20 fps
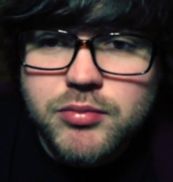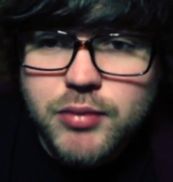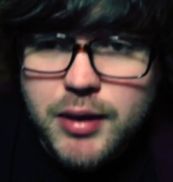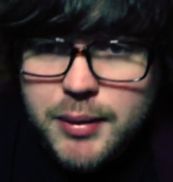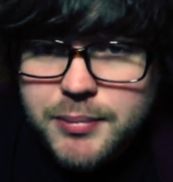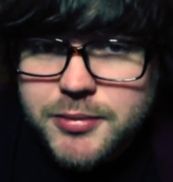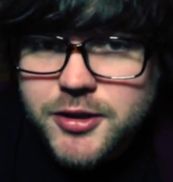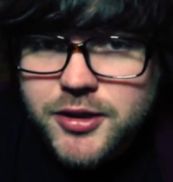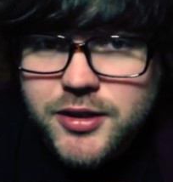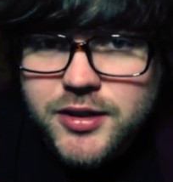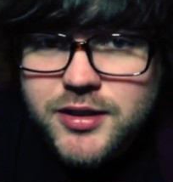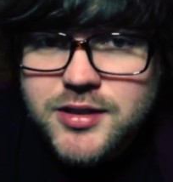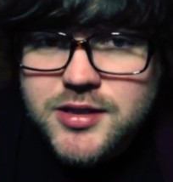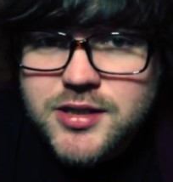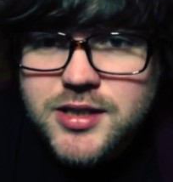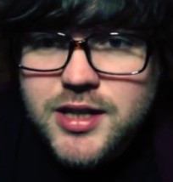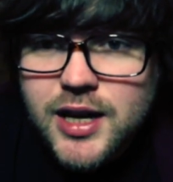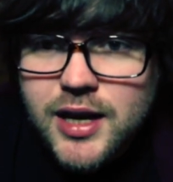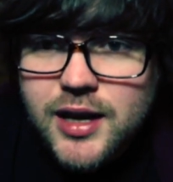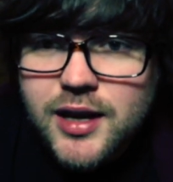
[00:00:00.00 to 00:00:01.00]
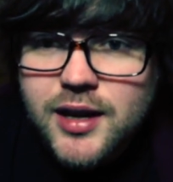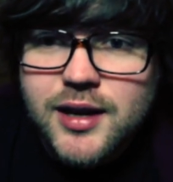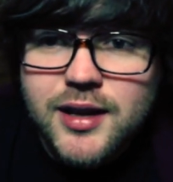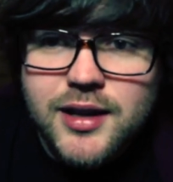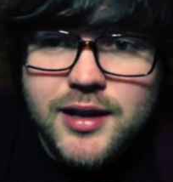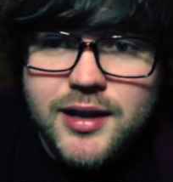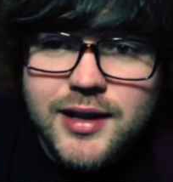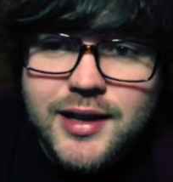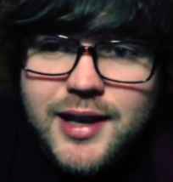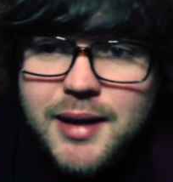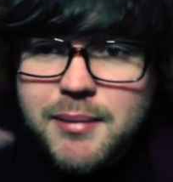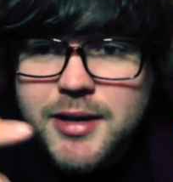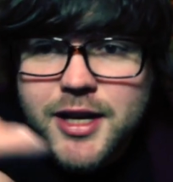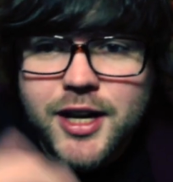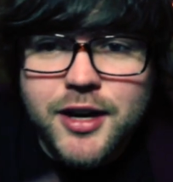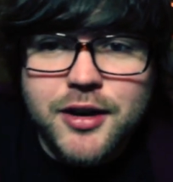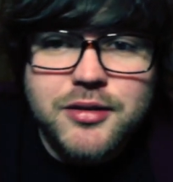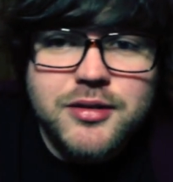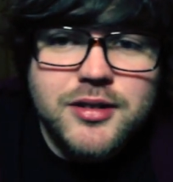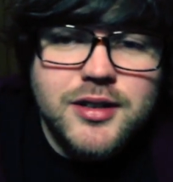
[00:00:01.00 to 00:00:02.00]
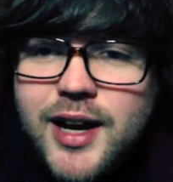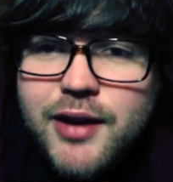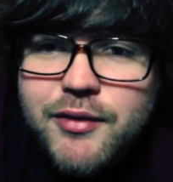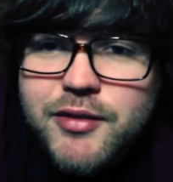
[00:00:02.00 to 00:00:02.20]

websites, let me know